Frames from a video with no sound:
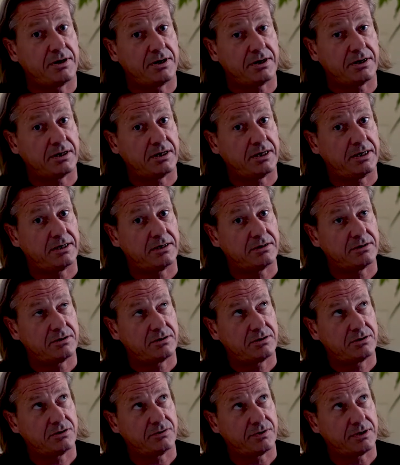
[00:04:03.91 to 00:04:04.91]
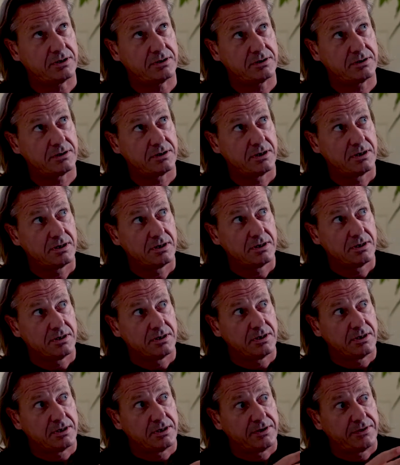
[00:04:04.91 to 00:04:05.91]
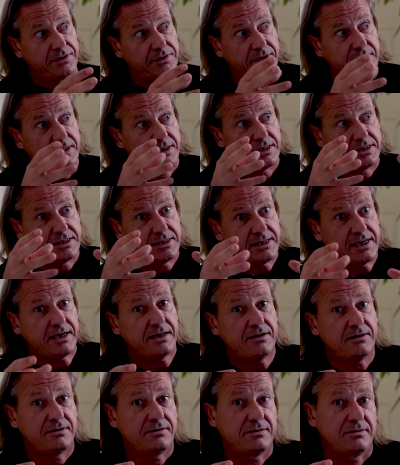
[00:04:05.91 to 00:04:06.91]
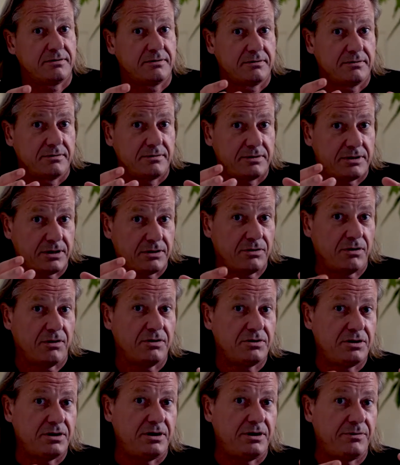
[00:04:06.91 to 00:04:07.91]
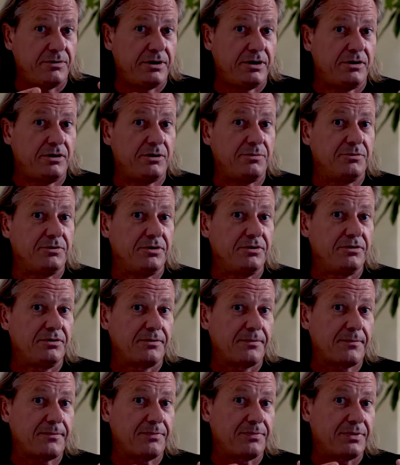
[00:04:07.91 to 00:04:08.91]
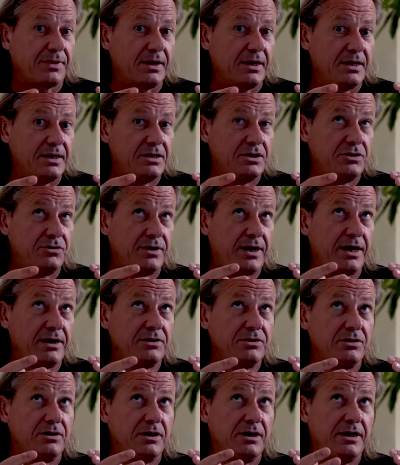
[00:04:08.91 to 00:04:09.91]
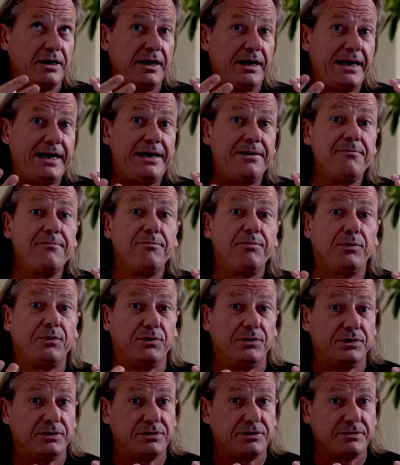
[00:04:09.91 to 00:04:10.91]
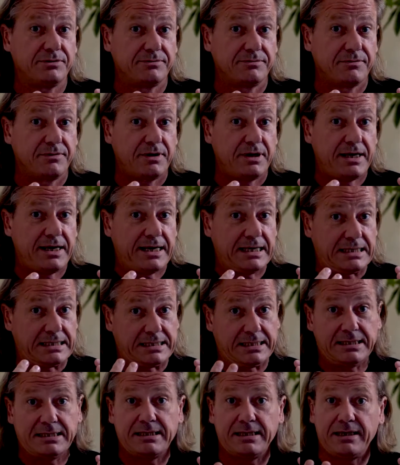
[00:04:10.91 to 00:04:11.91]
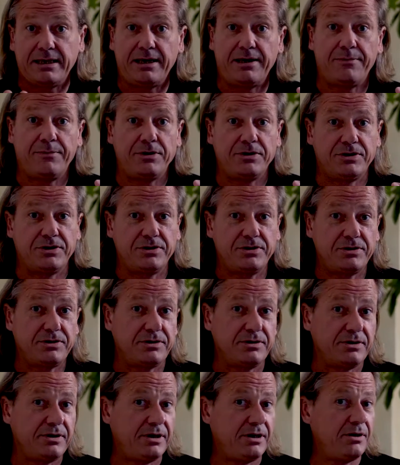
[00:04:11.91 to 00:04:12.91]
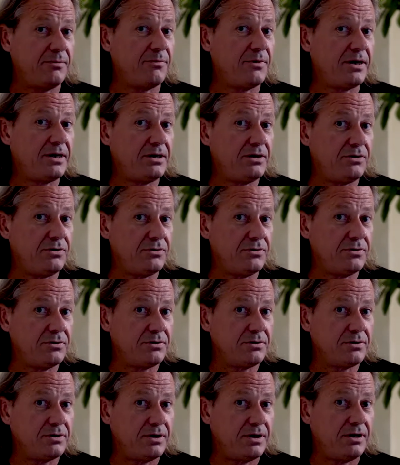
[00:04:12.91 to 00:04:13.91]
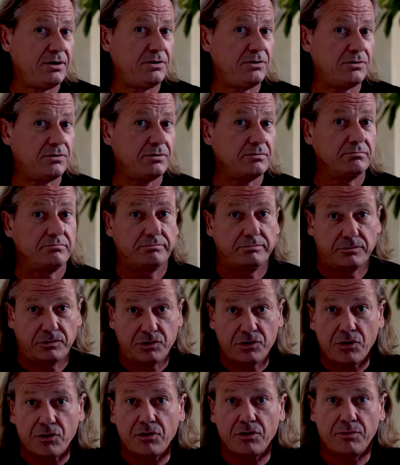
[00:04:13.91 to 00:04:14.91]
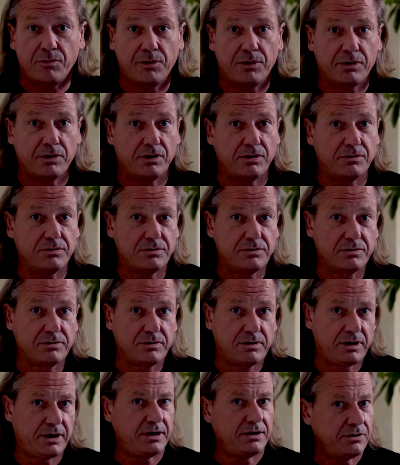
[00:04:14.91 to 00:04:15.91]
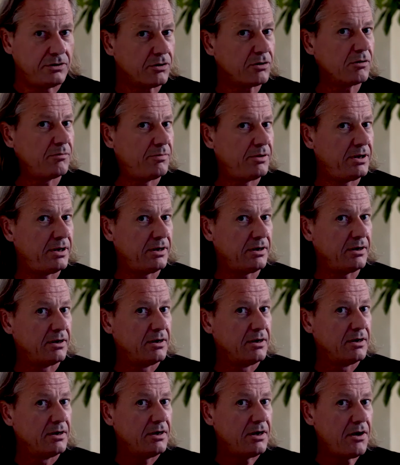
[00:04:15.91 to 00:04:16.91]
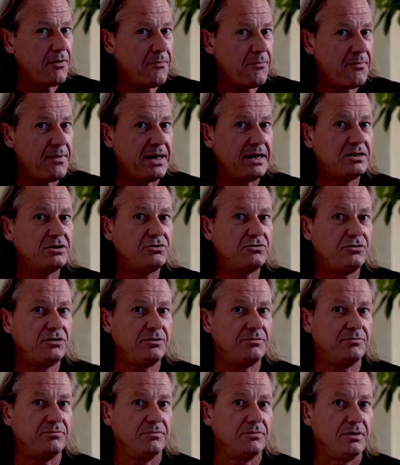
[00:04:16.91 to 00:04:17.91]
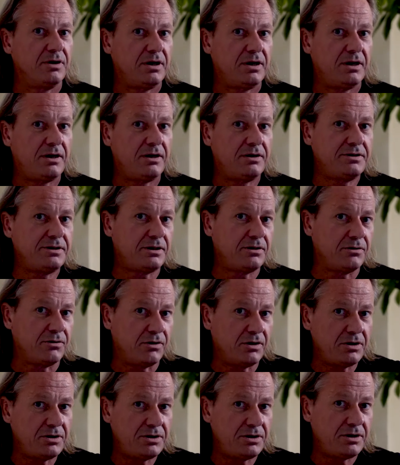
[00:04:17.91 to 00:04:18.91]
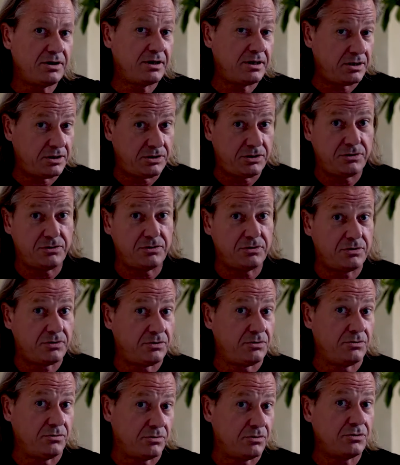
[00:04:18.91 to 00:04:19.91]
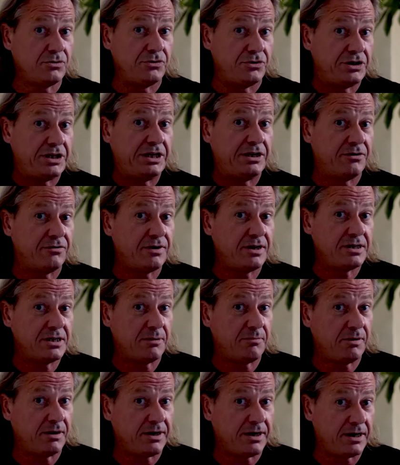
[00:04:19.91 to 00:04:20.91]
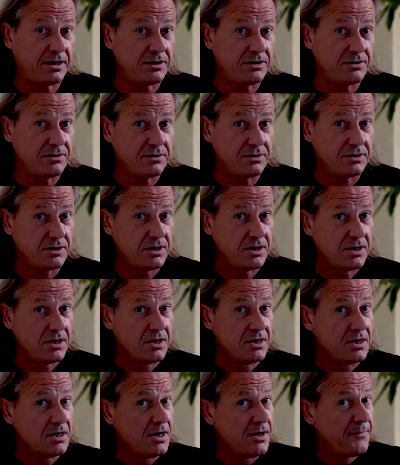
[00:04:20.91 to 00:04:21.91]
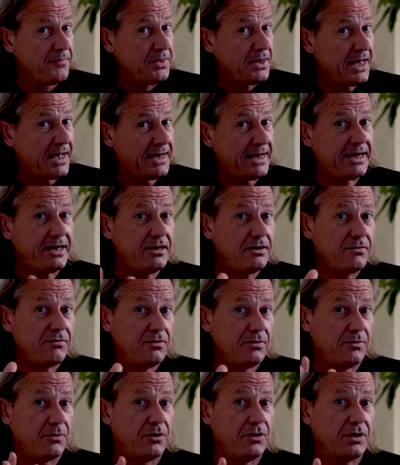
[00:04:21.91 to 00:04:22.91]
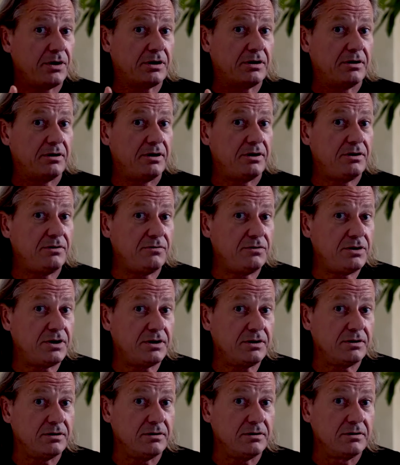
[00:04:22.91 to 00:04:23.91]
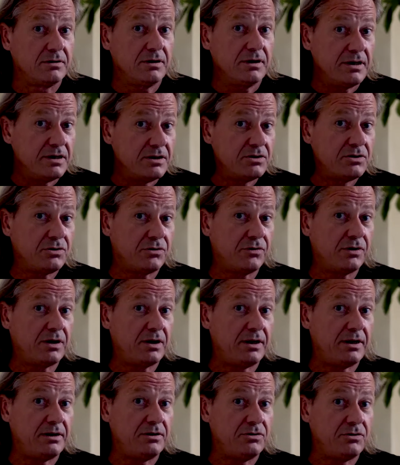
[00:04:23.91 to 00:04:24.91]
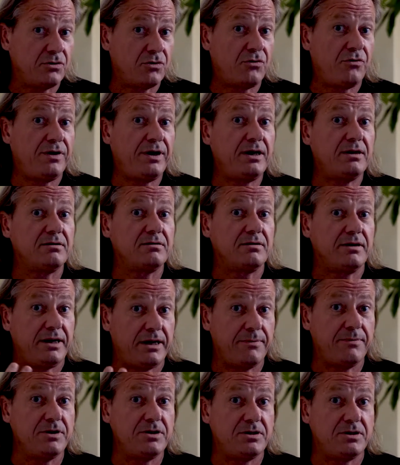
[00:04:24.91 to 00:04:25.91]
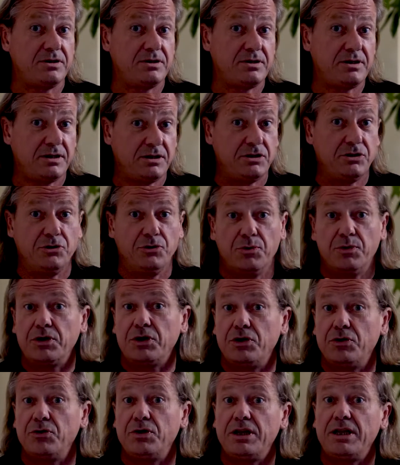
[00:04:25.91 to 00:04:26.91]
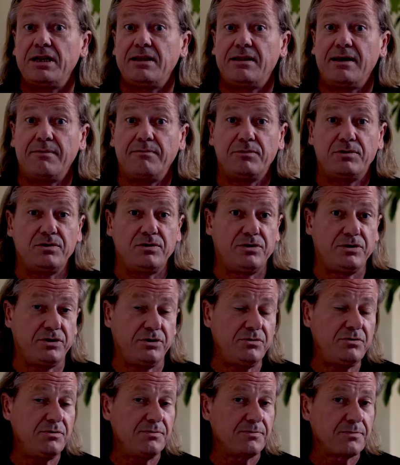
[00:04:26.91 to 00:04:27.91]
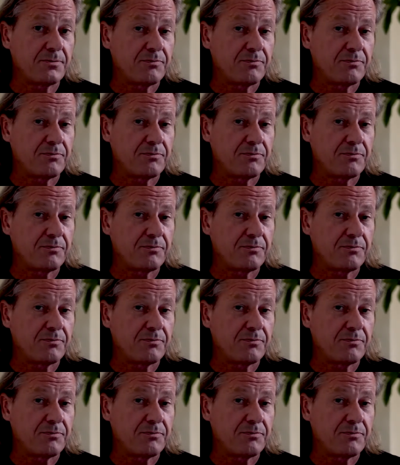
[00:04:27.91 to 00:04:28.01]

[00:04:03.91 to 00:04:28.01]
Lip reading: market leaders, to us. Then the second technology that we adopted is to actually import existing images that you might use in your Docker workloads. Again, Docker being a mainstream technology that is used to containerize applications. And any of the work that you've done historically to create images that do what you need them to do,